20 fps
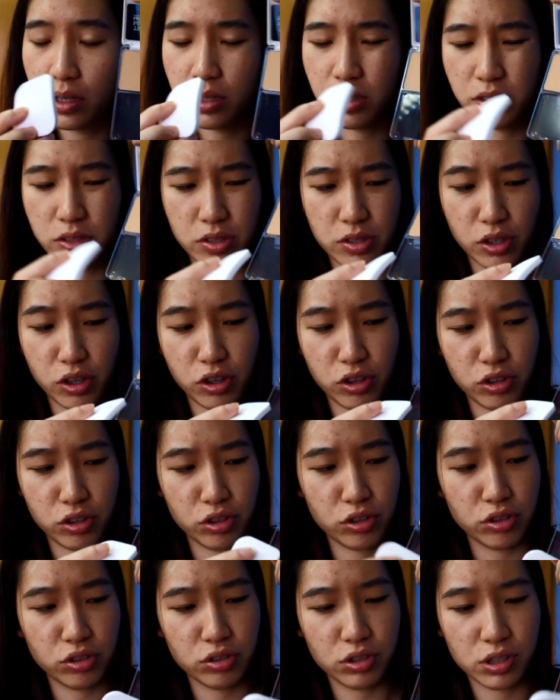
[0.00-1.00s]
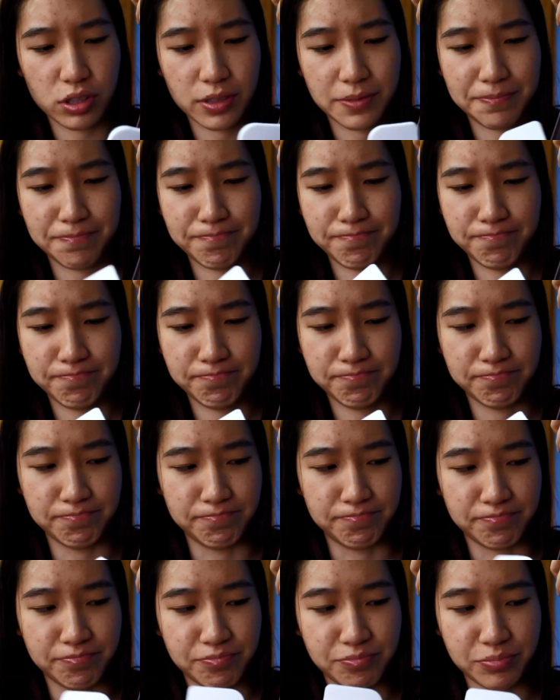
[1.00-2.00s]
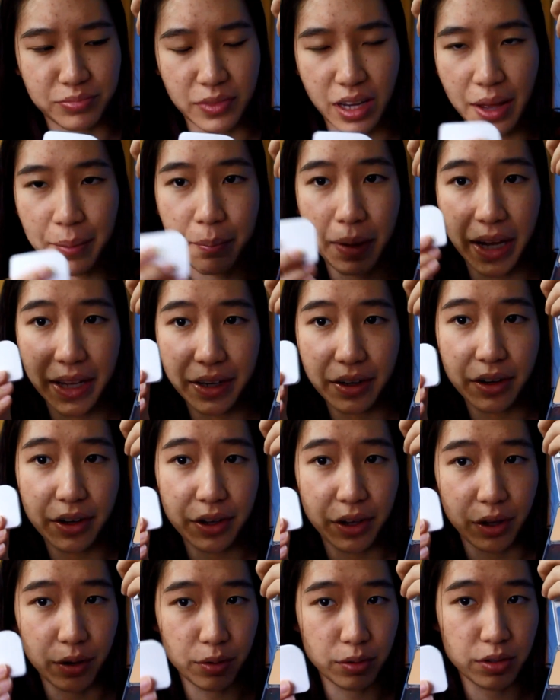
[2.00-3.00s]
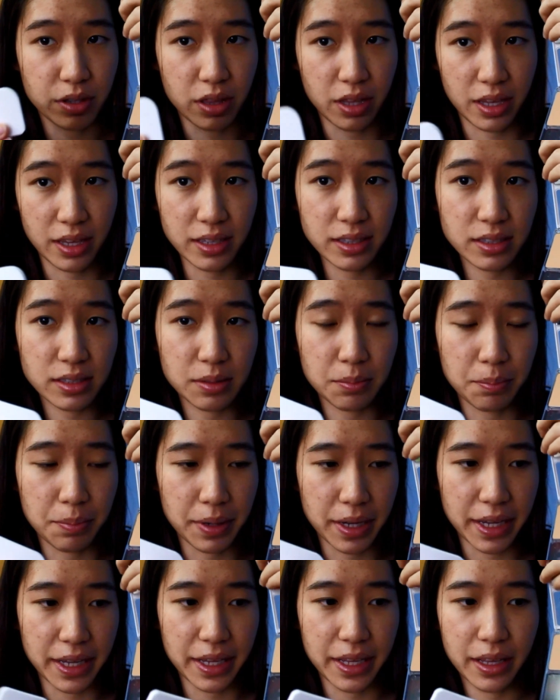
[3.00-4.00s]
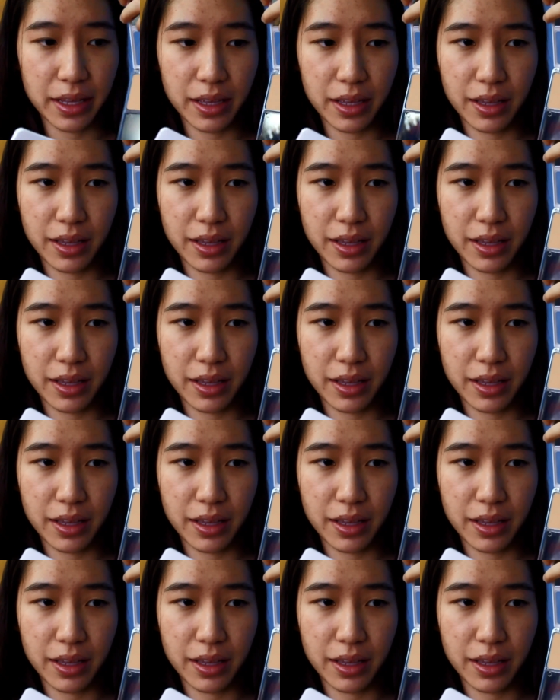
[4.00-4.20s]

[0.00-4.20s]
So, I might not use this, but